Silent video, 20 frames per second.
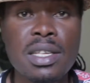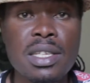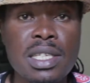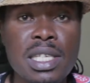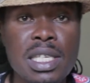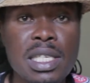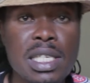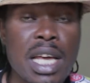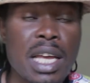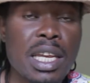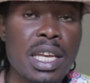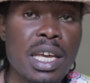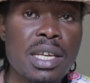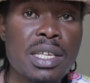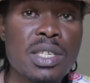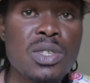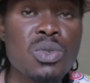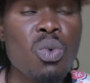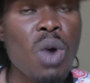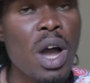Tanzania
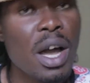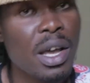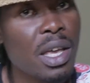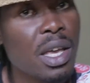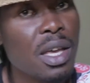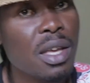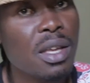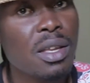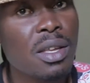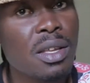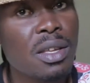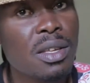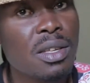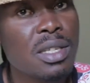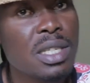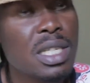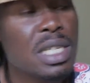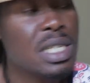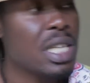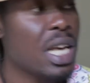is working.
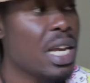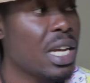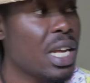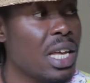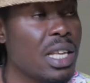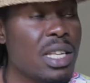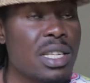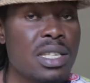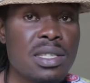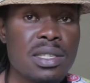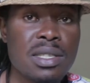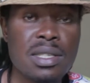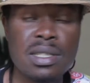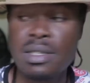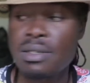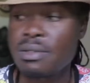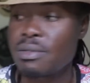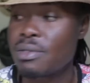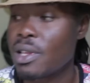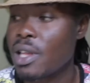Tanzania
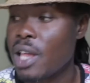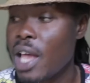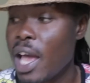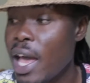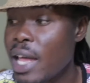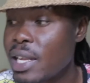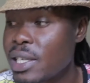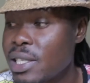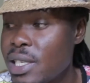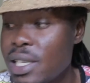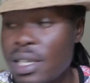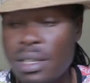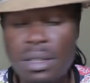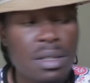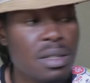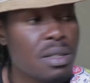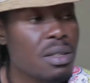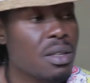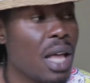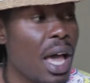is,
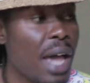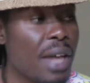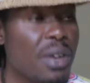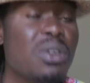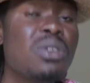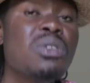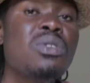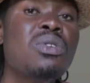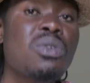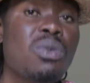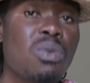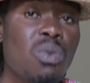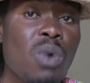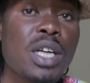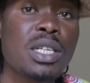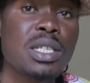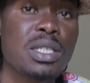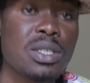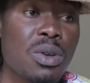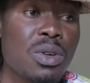until, I don't know
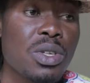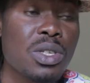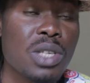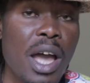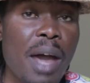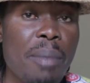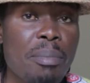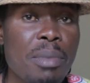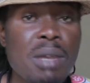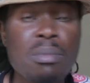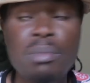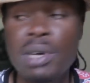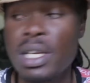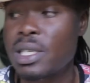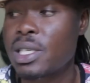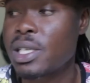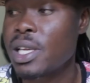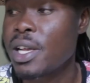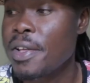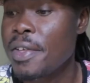what is going to happen,
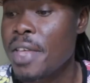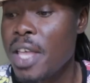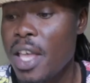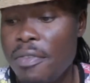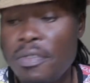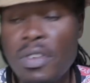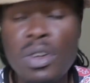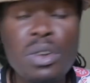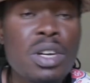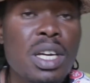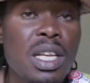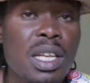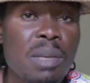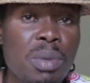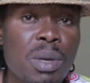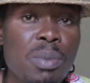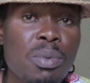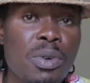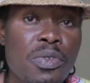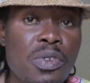but if you look at the
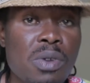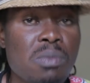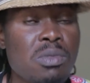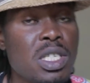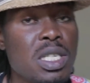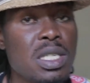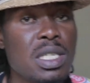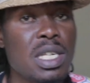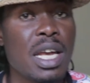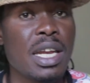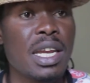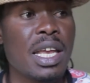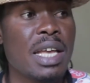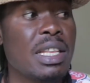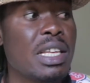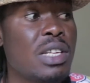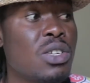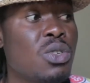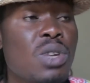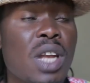people from Tanzania,
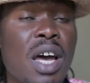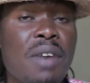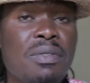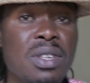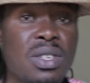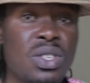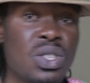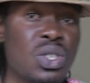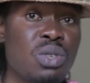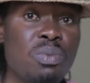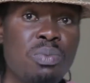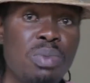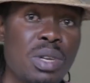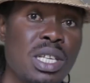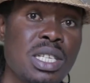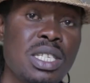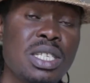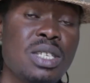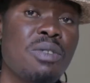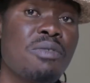they don't have the
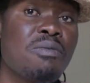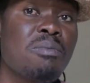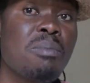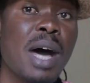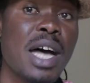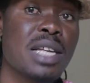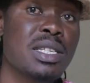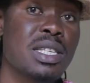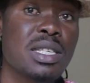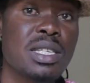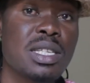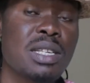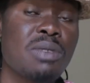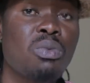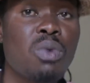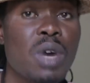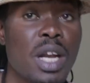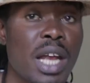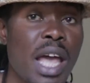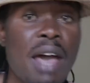stupidity of masks and
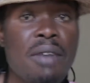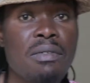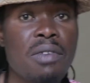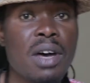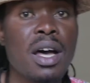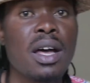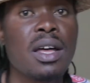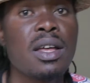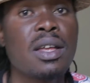whatever.